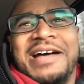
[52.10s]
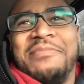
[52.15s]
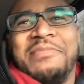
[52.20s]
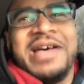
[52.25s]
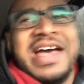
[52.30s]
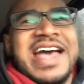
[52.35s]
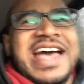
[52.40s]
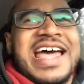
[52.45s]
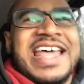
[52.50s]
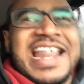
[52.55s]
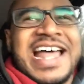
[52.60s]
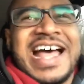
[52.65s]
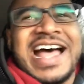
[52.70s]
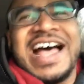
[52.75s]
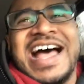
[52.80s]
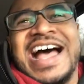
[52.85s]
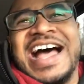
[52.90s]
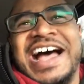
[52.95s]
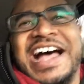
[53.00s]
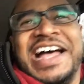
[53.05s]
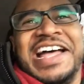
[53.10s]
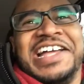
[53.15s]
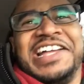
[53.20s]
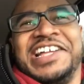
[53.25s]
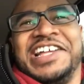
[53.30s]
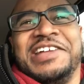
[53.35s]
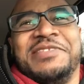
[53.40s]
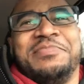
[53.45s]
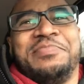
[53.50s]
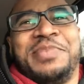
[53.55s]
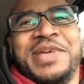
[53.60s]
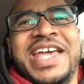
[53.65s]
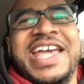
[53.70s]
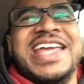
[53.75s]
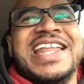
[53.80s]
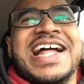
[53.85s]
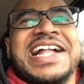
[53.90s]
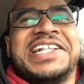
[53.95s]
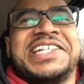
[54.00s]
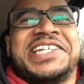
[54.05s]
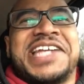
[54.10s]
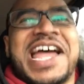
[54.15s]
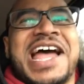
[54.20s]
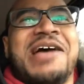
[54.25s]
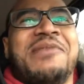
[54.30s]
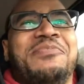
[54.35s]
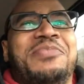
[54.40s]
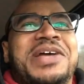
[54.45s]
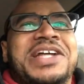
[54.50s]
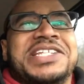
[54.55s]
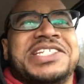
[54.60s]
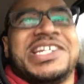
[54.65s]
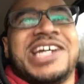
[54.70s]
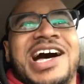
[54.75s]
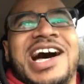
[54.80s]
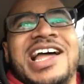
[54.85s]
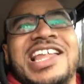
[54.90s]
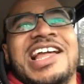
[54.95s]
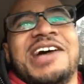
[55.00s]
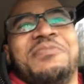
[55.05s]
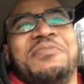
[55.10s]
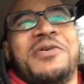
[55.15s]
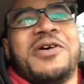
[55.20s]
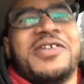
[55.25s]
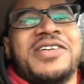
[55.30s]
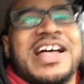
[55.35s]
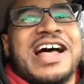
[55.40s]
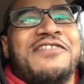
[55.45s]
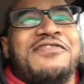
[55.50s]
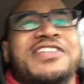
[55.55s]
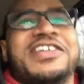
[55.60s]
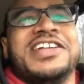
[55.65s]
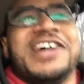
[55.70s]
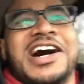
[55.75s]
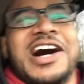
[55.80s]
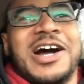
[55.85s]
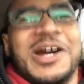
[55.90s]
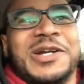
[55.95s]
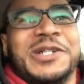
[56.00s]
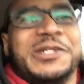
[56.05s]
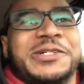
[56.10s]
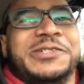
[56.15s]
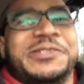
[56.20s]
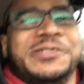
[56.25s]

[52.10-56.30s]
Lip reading: Man, being a champ is all about having heart.